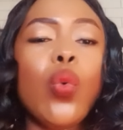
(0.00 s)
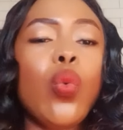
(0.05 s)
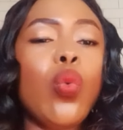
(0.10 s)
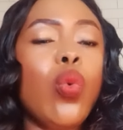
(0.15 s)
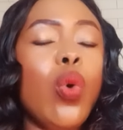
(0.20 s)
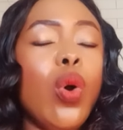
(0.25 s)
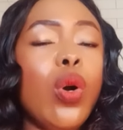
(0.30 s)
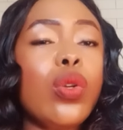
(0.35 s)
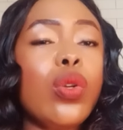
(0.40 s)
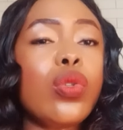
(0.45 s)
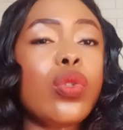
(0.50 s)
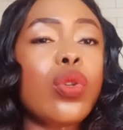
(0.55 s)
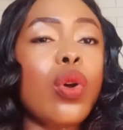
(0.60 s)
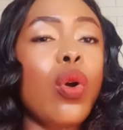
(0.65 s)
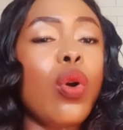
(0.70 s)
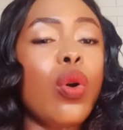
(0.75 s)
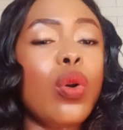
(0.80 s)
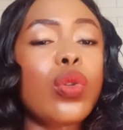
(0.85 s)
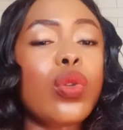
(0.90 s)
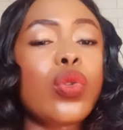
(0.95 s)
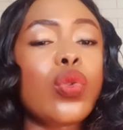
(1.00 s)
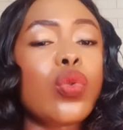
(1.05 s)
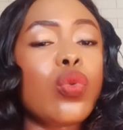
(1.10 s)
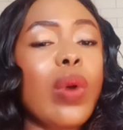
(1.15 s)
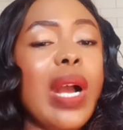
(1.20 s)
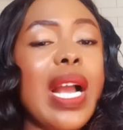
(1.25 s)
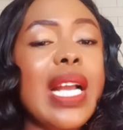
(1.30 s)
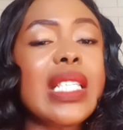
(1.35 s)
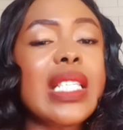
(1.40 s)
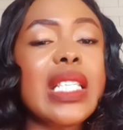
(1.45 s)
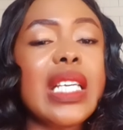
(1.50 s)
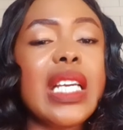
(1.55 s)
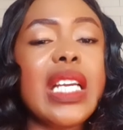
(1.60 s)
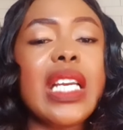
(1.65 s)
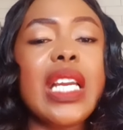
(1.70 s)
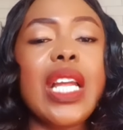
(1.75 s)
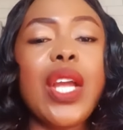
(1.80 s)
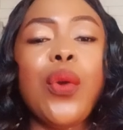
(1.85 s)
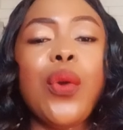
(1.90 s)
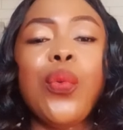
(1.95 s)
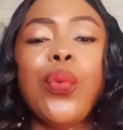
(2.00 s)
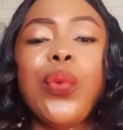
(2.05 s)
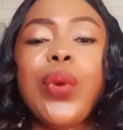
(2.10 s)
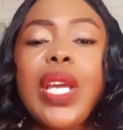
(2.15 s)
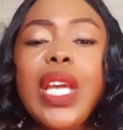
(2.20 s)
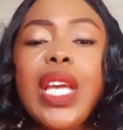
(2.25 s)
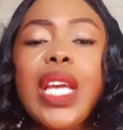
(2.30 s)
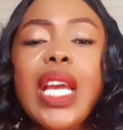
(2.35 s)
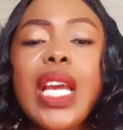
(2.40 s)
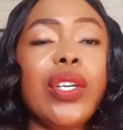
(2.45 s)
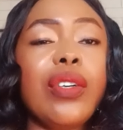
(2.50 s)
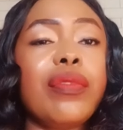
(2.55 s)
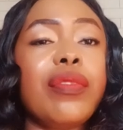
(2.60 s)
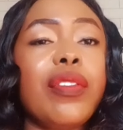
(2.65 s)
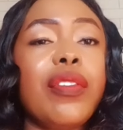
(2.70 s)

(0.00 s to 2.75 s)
once or twice in a week